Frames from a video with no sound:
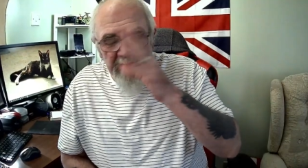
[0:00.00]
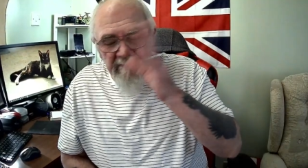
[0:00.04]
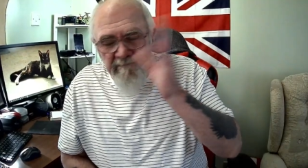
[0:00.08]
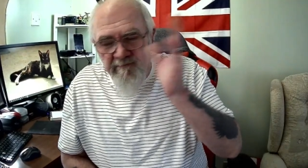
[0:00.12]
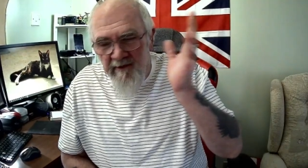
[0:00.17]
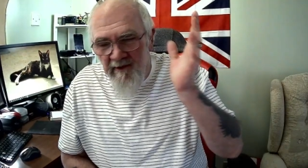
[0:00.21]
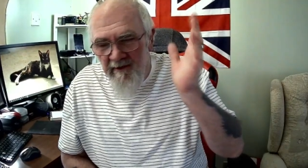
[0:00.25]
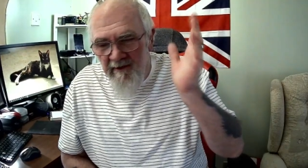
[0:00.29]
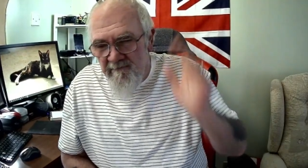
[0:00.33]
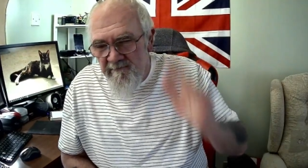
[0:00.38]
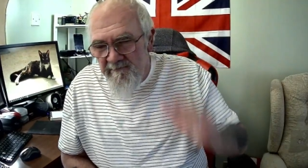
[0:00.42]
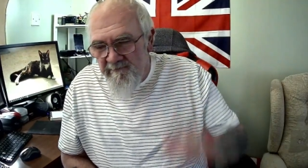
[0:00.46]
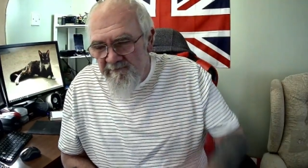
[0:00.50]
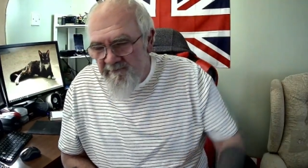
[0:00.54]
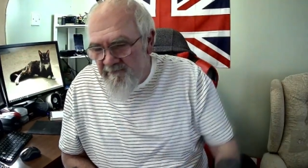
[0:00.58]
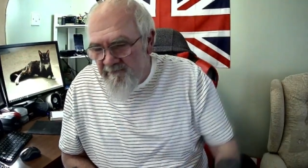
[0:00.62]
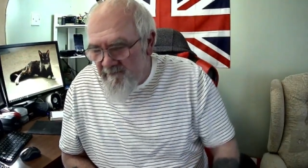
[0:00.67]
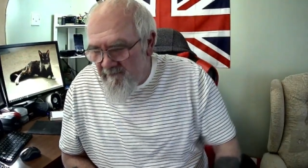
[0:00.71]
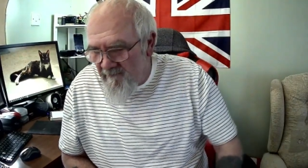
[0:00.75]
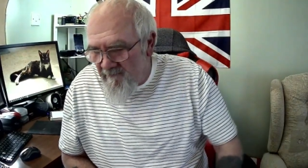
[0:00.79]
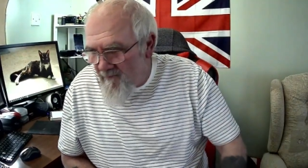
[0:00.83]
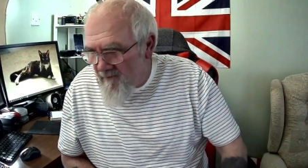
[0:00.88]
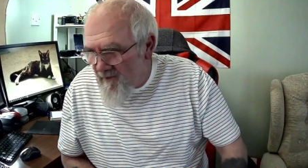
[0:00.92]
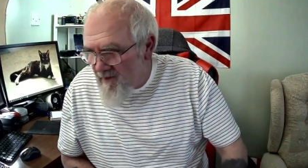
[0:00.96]
But
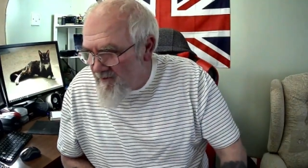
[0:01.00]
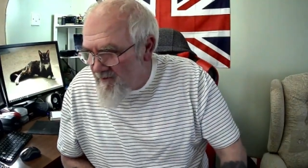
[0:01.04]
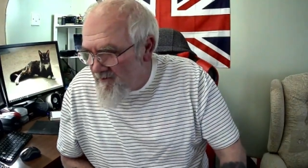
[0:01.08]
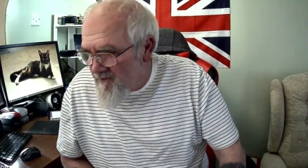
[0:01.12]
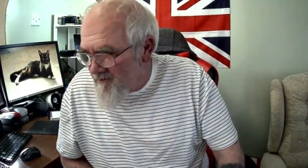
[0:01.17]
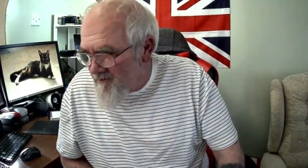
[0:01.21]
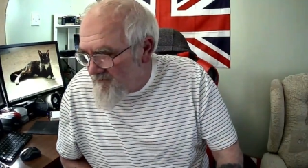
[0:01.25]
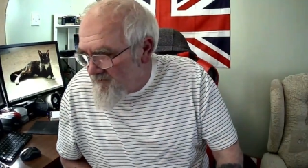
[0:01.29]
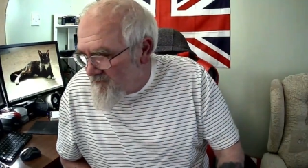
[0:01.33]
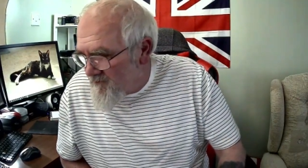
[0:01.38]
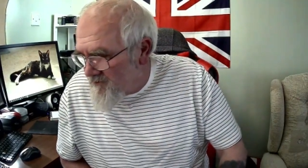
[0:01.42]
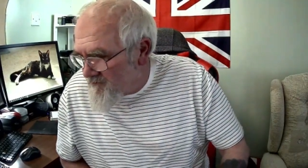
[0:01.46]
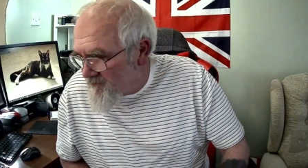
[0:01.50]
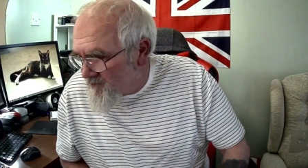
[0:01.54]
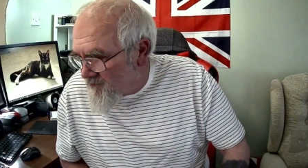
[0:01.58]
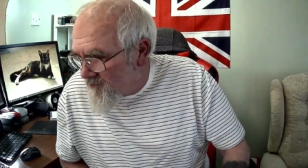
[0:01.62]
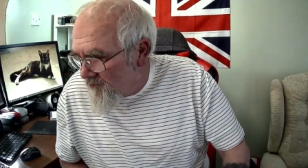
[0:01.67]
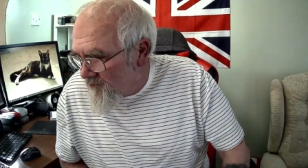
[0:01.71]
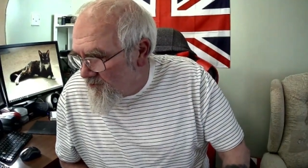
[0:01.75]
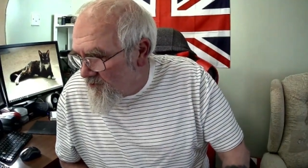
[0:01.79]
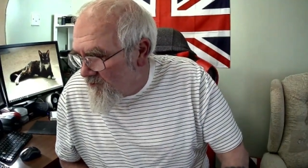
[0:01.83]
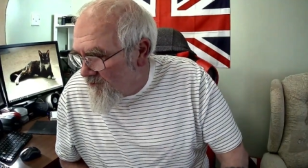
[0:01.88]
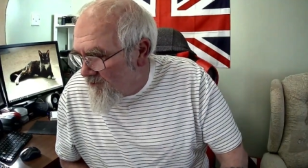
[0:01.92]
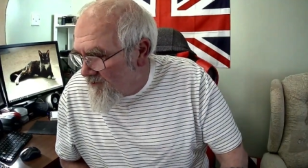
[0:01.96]
we'll
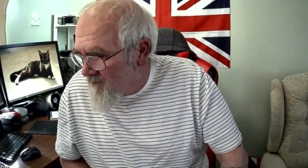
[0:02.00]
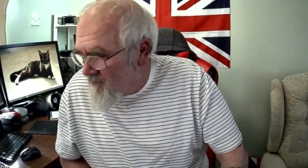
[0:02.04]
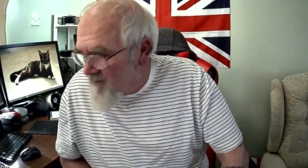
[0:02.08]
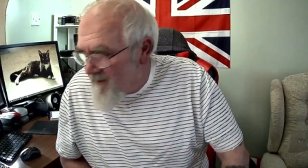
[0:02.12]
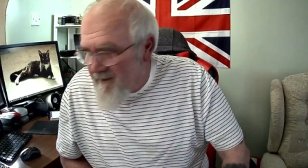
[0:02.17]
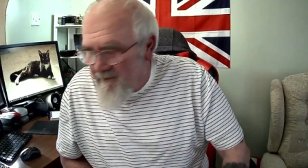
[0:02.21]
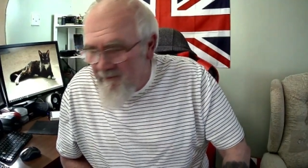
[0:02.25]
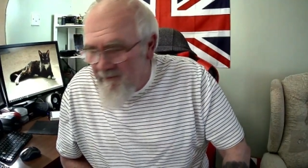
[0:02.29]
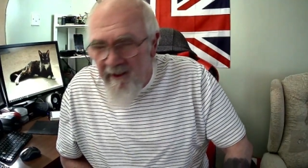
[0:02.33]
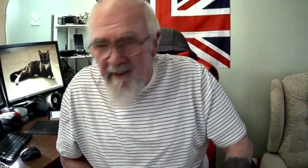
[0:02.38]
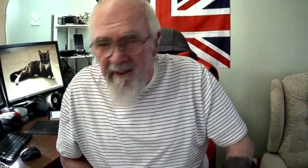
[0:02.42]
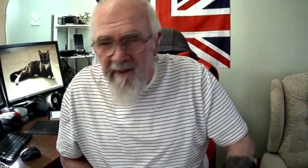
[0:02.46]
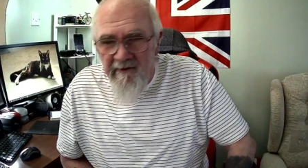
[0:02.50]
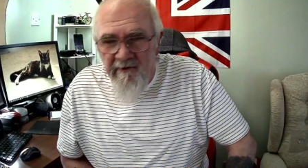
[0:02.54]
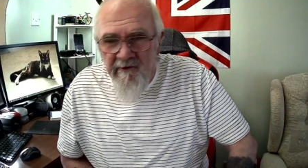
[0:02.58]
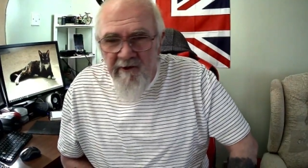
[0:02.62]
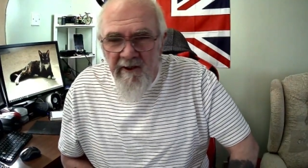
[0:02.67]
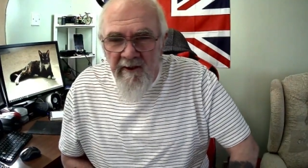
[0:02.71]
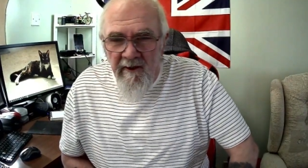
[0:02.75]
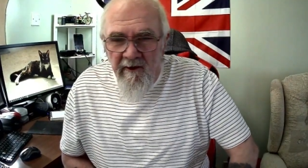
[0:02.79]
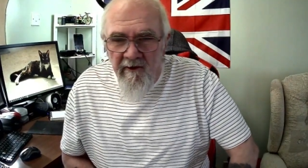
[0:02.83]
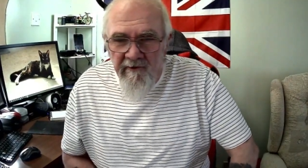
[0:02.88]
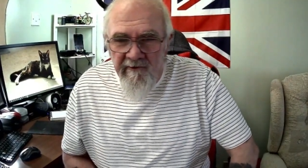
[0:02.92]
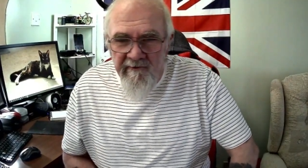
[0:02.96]
talk all about that in the
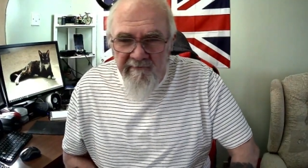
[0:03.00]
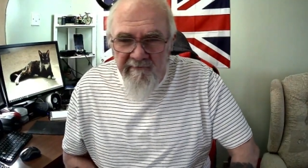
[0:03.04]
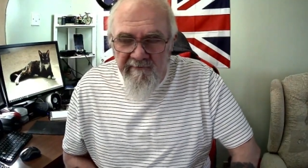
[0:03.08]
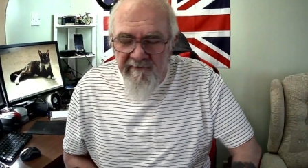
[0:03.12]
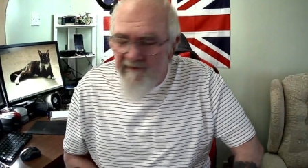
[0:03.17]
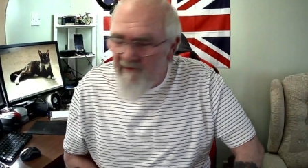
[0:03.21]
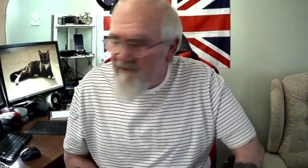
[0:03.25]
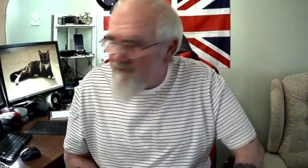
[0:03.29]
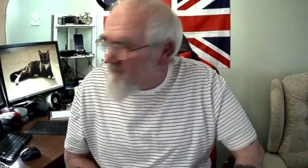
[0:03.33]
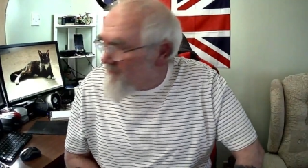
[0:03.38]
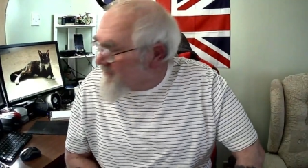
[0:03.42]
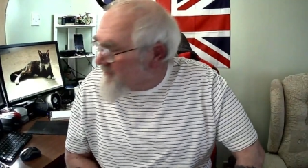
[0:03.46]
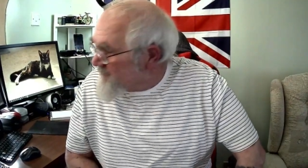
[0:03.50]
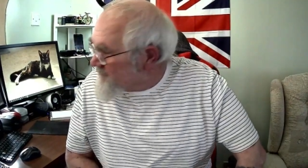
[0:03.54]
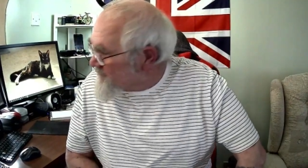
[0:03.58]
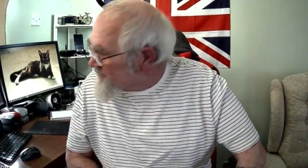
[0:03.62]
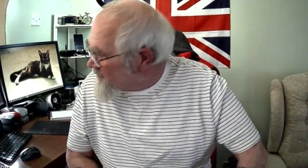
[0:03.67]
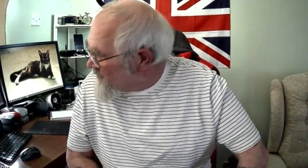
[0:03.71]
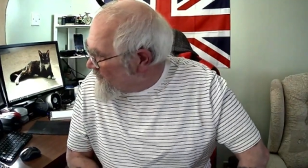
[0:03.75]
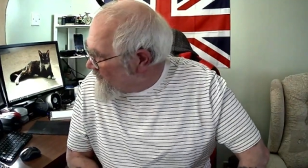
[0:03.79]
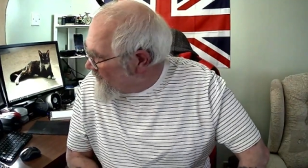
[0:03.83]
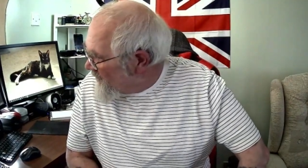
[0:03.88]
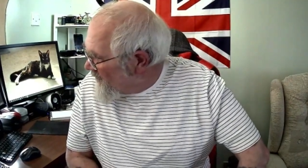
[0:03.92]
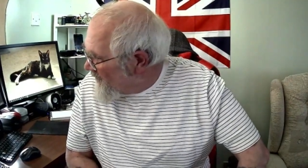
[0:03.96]
live stream
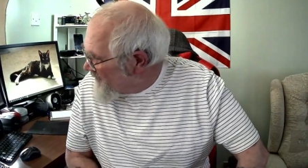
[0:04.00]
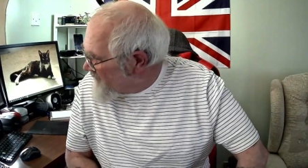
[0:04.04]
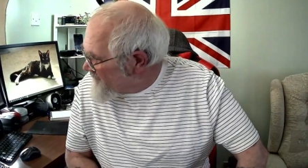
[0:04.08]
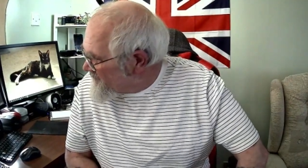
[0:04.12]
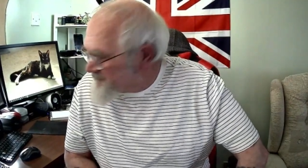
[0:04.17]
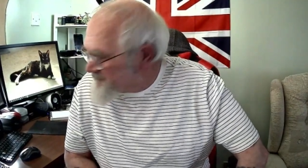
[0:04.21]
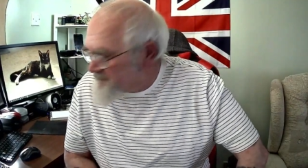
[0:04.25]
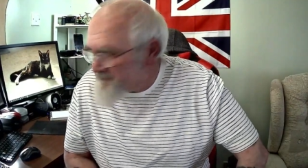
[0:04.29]
tonight.